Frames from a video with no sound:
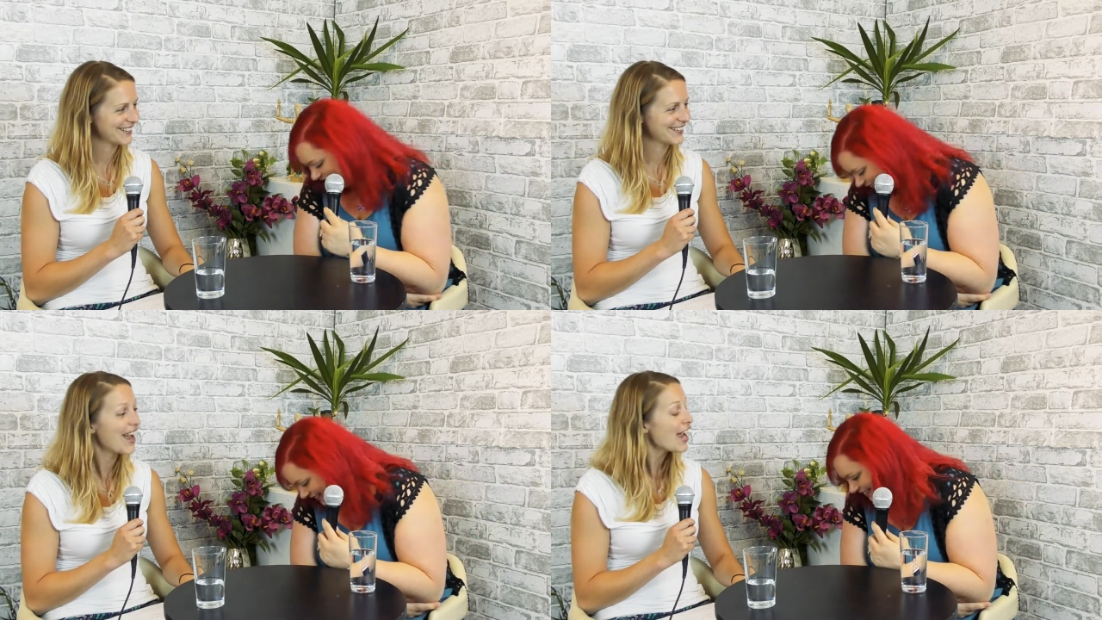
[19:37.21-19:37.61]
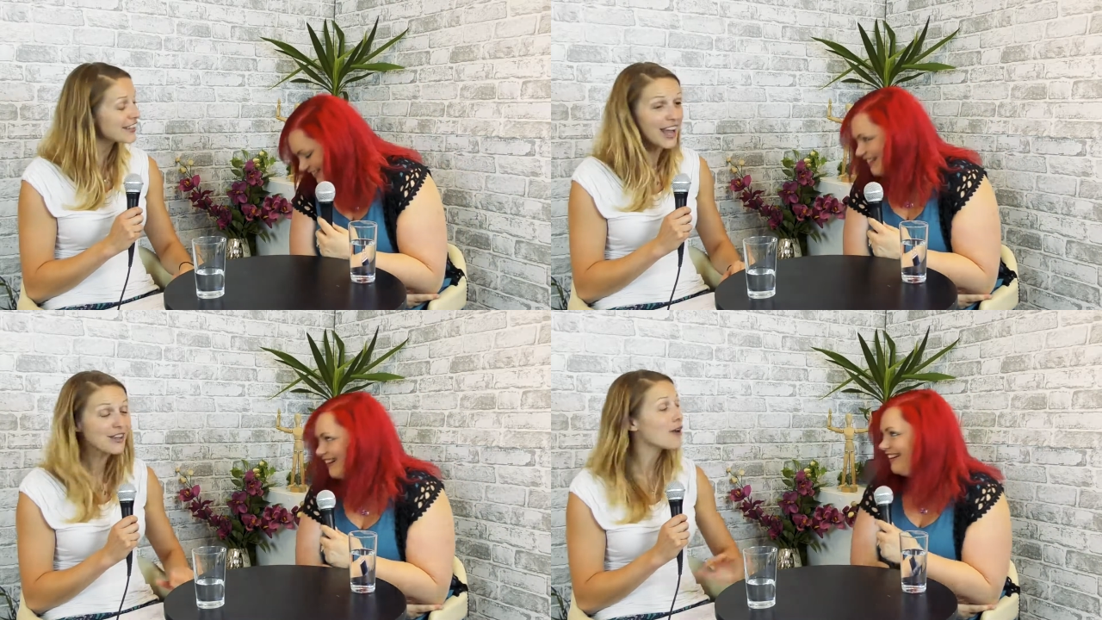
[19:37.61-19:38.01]
Speaker 1: totally, I'm
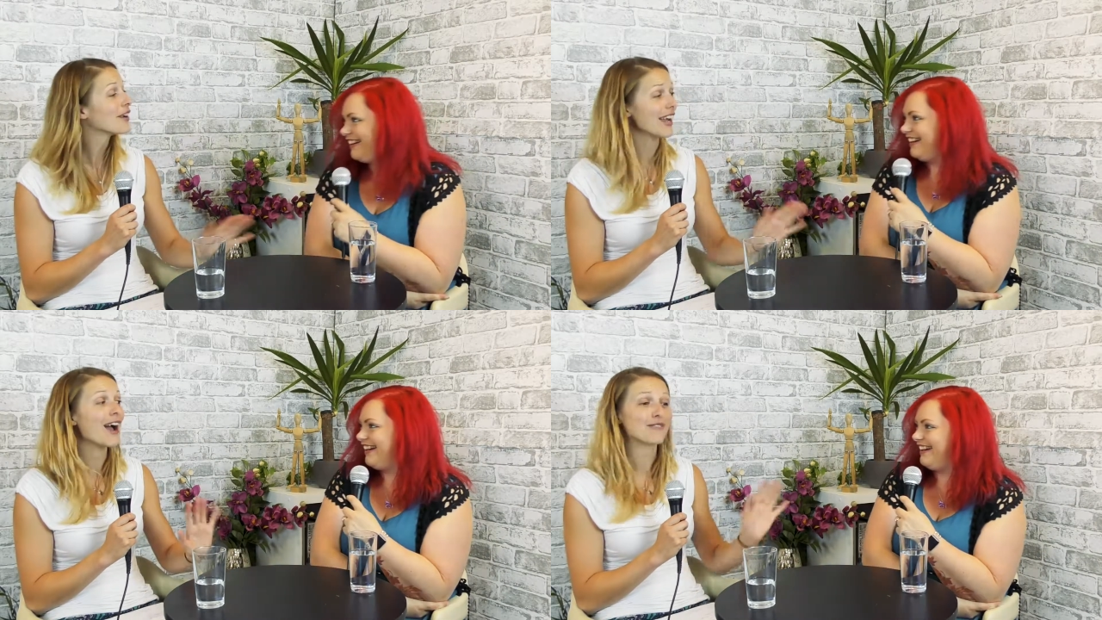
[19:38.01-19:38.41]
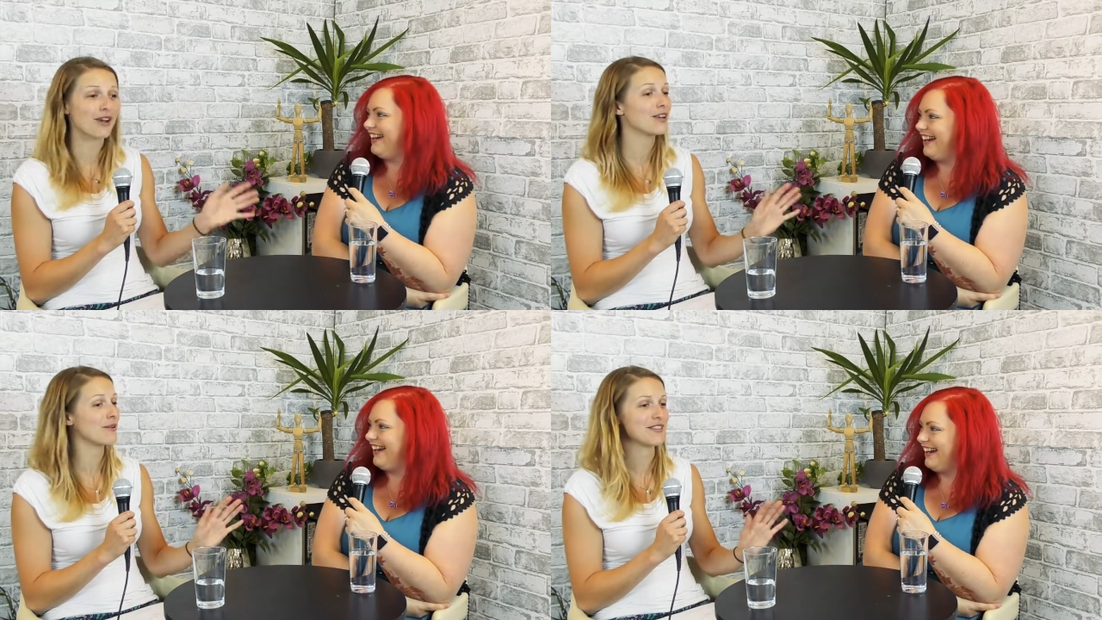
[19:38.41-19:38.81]
totally with
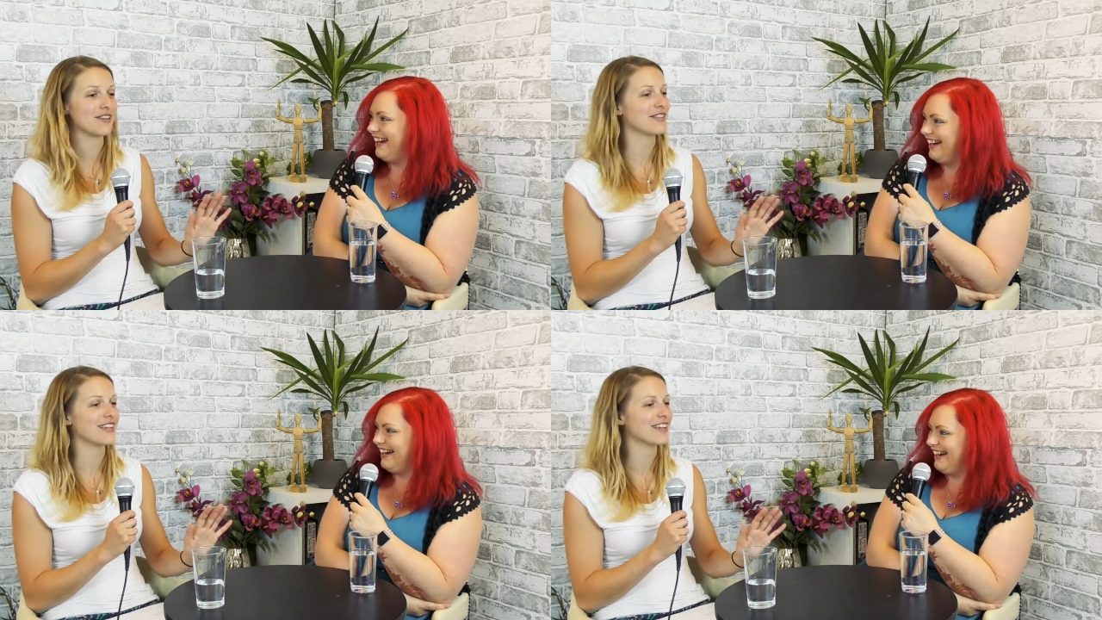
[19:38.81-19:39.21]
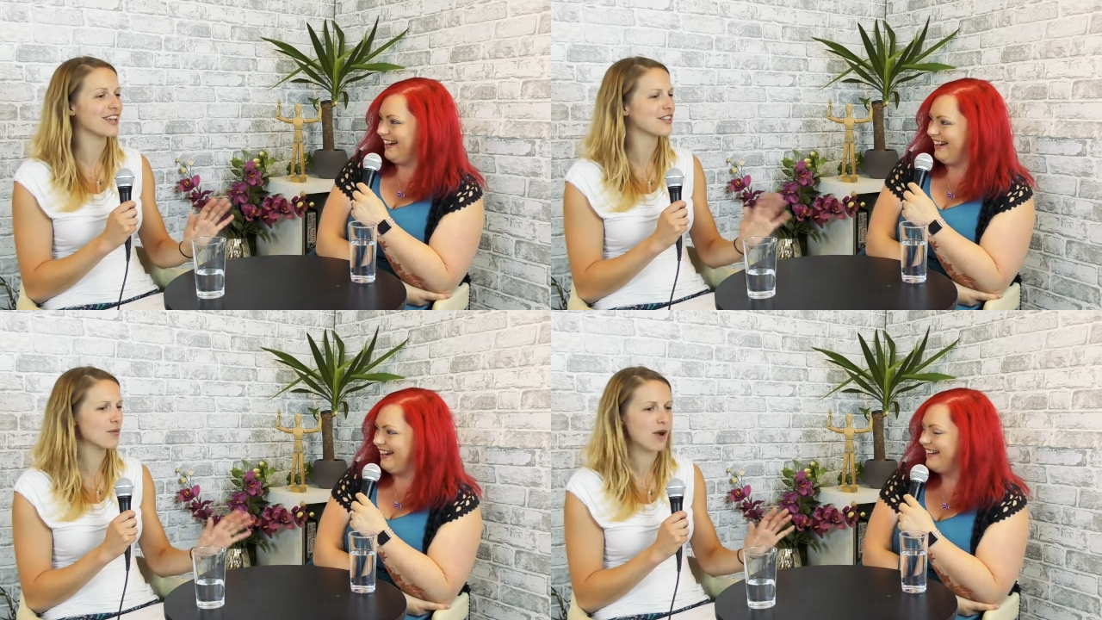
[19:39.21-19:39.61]
you. There's like
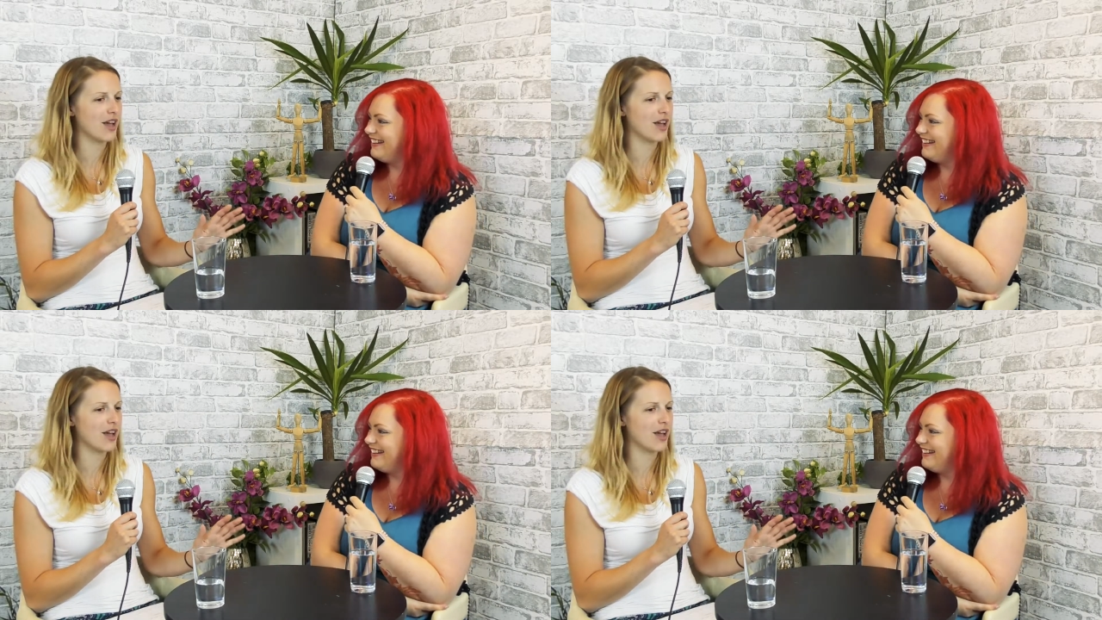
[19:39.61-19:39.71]
some